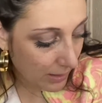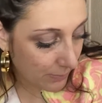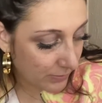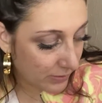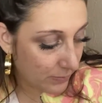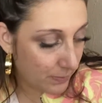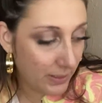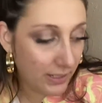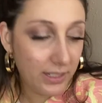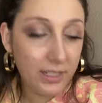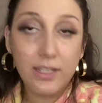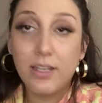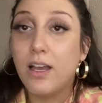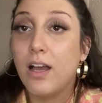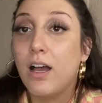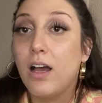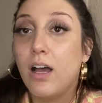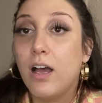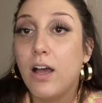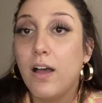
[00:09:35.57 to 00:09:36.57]
Speaking
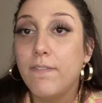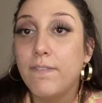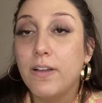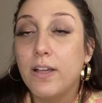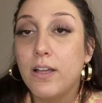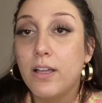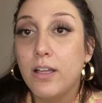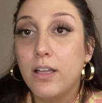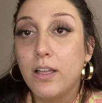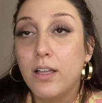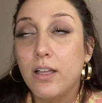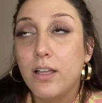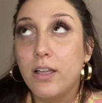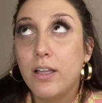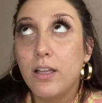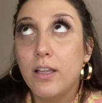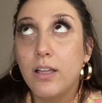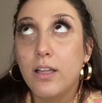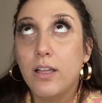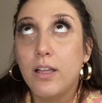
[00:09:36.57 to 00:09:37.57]
of
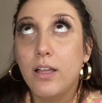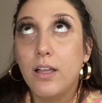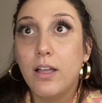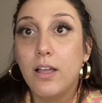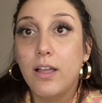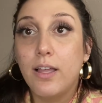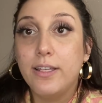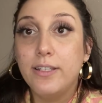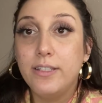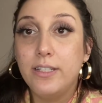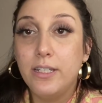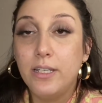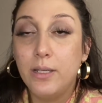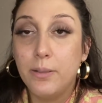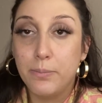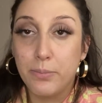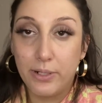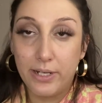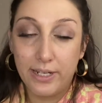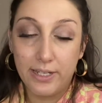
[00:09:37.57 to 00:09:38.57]
indie
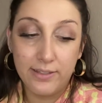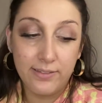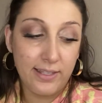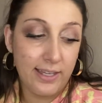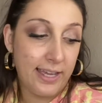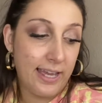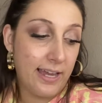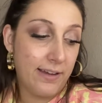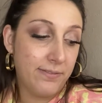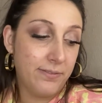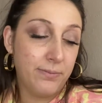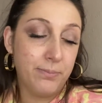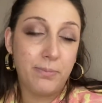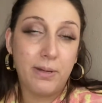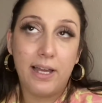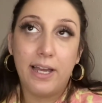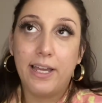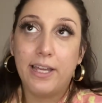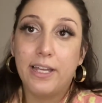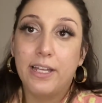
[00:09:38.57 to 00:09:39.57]
brands, I have
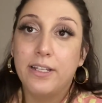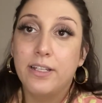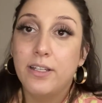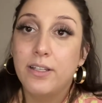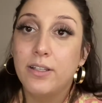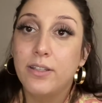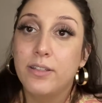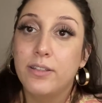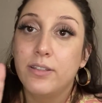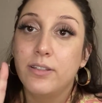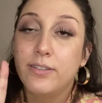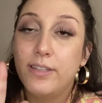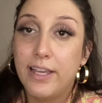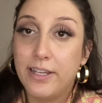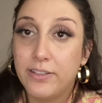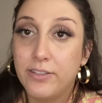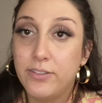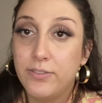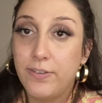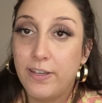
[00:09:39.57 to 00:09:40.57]
my
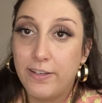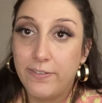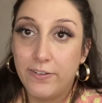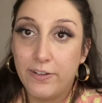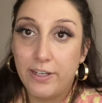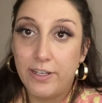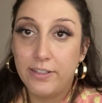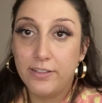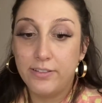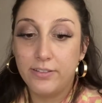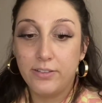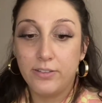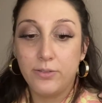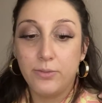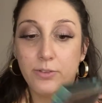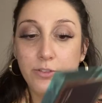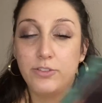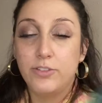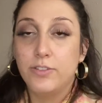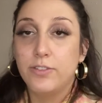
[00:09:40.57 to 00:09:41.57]
next favorite,
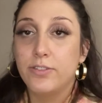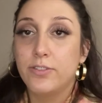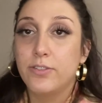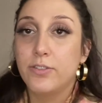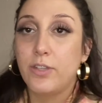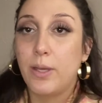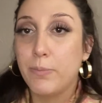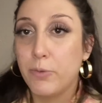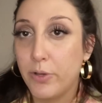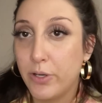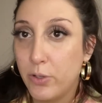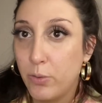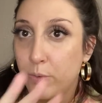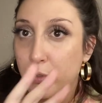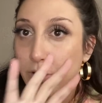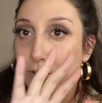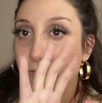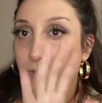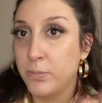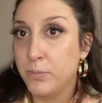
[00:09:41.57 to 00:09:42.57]
which is, I'm going in
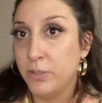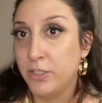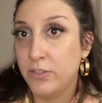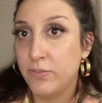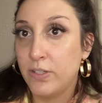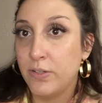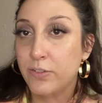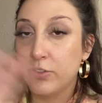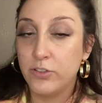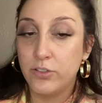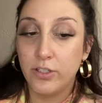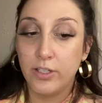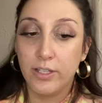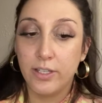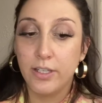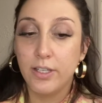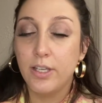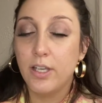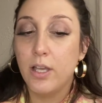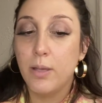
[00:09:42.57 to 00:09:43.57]
order from least favorite to
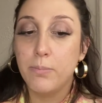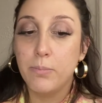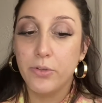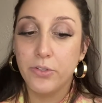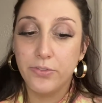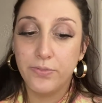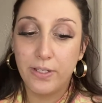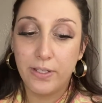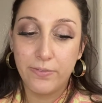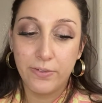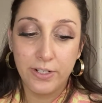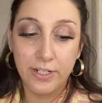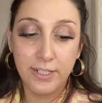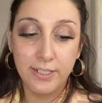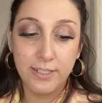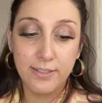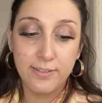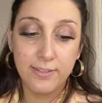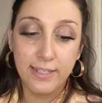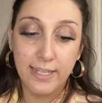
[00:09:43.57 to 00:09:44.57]
most favorite, and
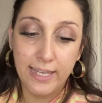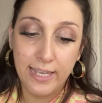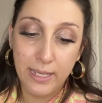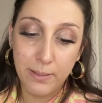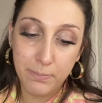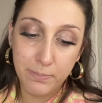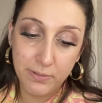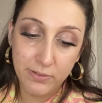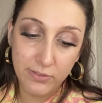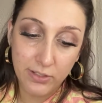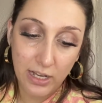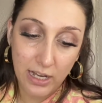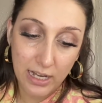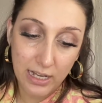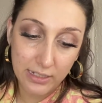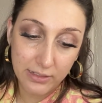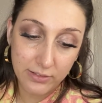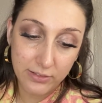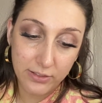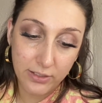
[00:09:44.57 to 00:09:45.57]
it's the Hip
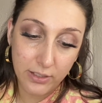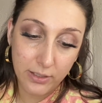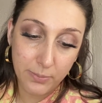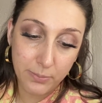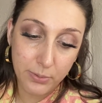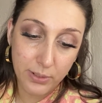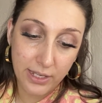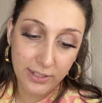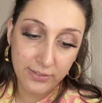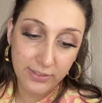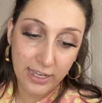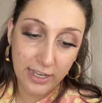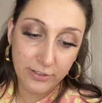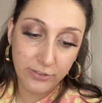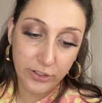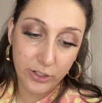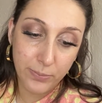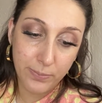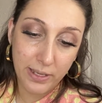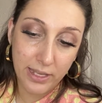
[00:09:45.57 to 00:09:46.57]
Dot Pressed
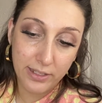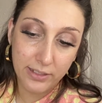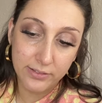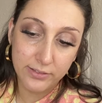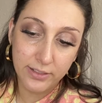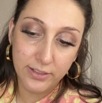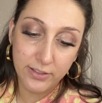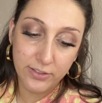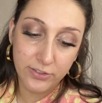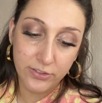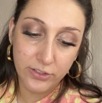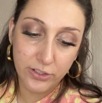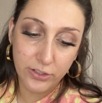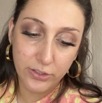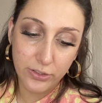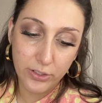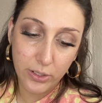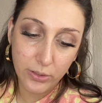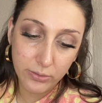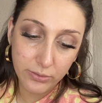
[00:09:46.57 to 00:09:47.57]
Eyeshadow Palette in
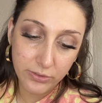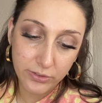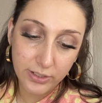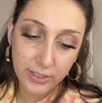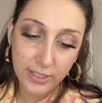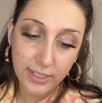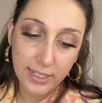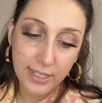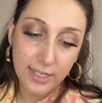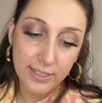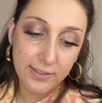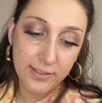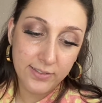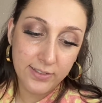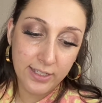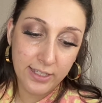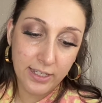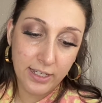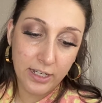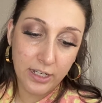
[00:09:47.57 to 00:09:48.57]
Cenote. It says,
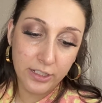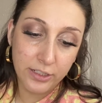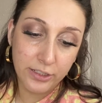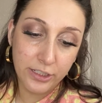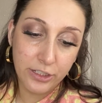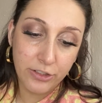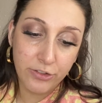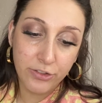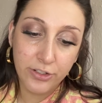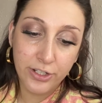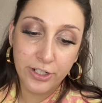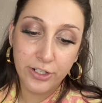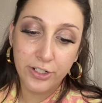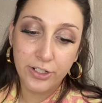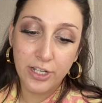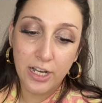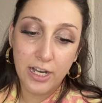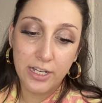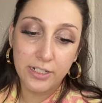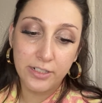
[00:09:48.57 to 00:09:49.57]
unleash your inner
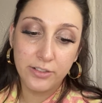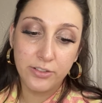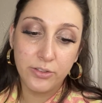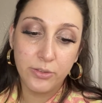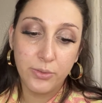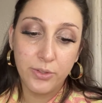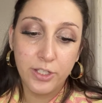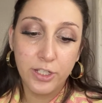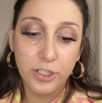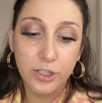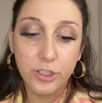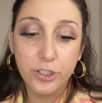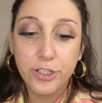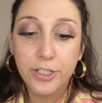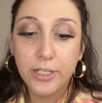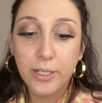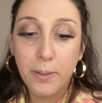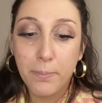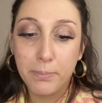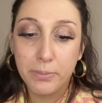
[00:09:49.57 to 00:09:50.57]
goddess through the
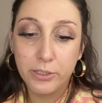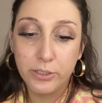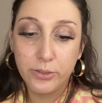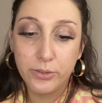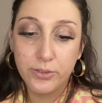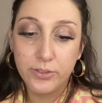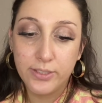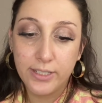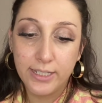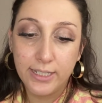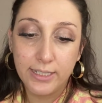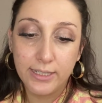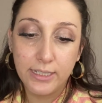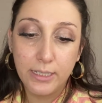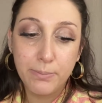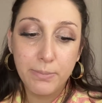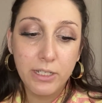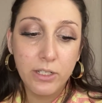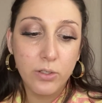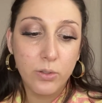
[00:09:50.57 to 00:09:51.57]
alluring blues and
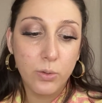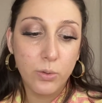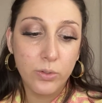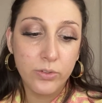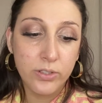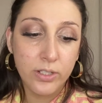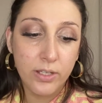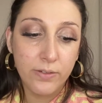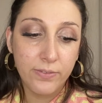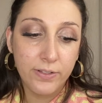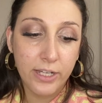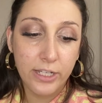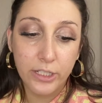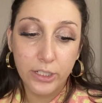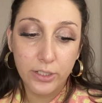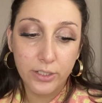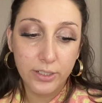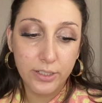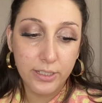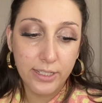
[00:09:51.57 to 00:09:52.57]
gleaming golds of
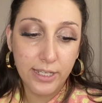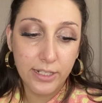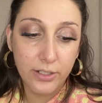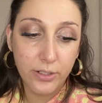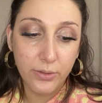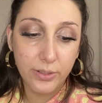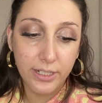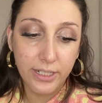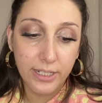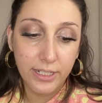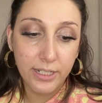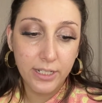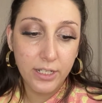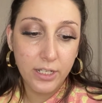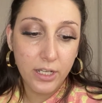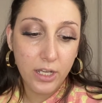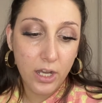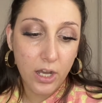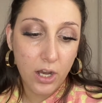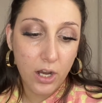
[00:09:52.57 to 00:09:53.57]
Cenote.
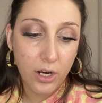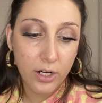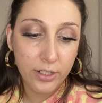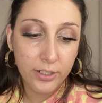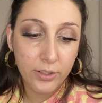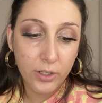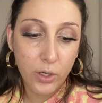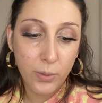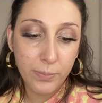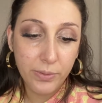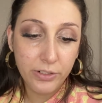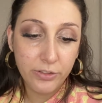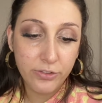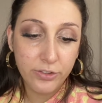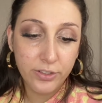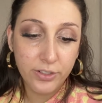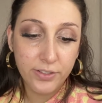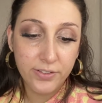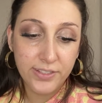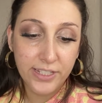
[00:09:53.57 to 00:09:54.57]
are homage to
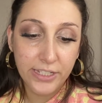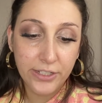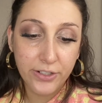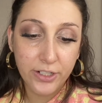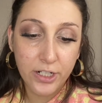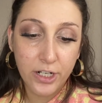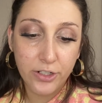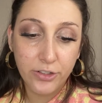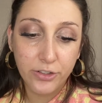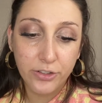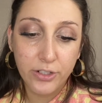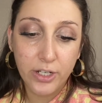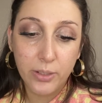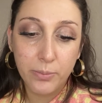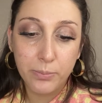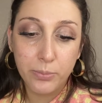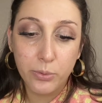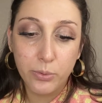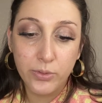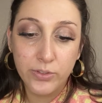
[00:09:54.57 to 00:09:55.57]
the sacred
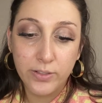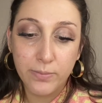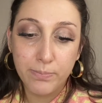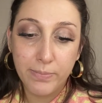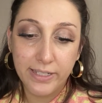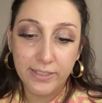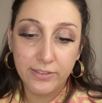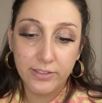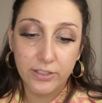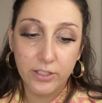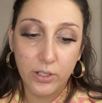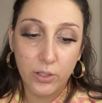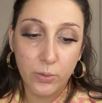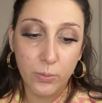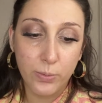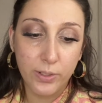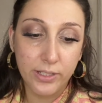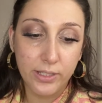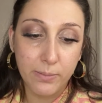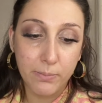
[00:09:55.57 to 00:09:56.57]
underground pools of Mexico,
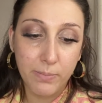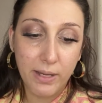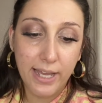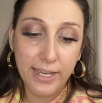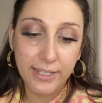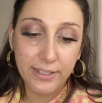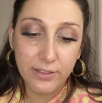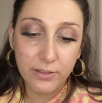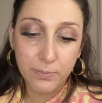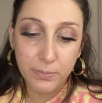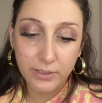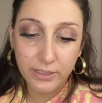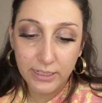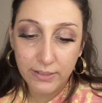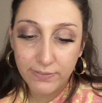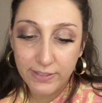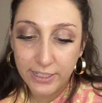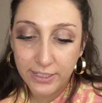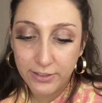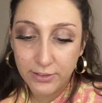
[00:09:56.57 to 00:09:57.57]
where the Mayans
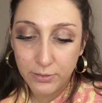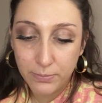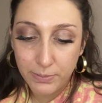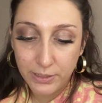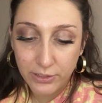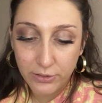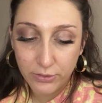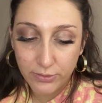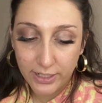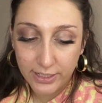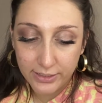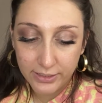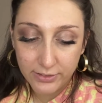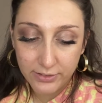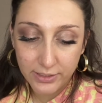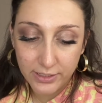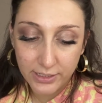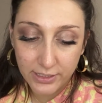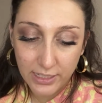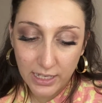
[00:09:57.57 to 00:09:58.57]
believed they could speak directly
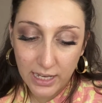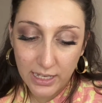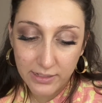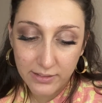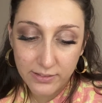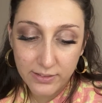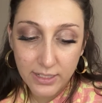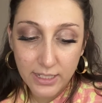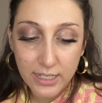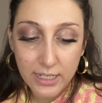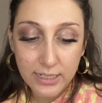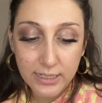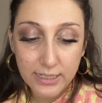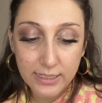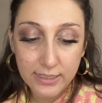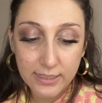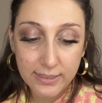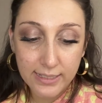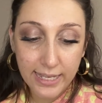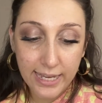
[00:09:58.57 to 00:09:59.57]
to the gods.
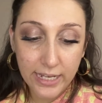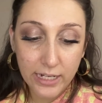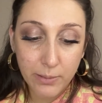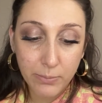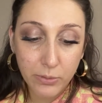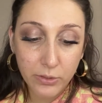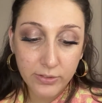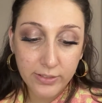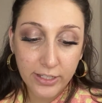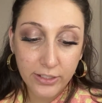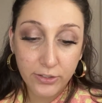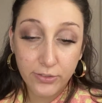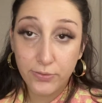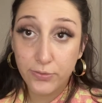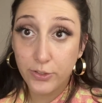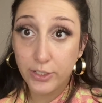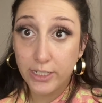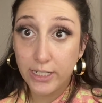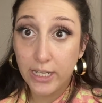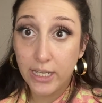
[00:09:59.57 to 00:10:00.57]
This is animal test
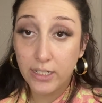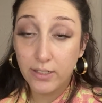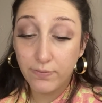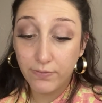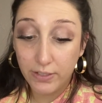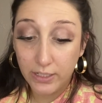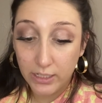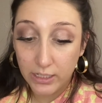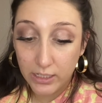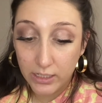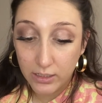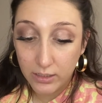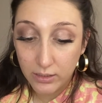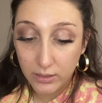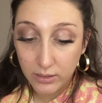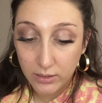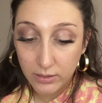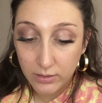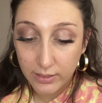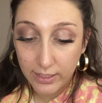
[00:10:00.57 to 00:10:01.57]
free and vegan
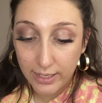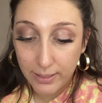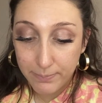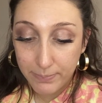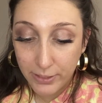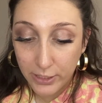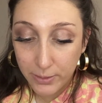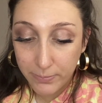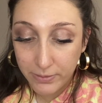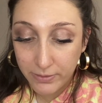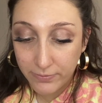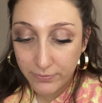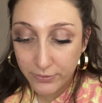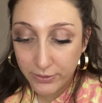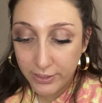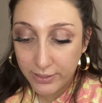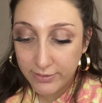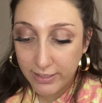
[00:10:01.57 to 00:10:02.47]
and paraben free,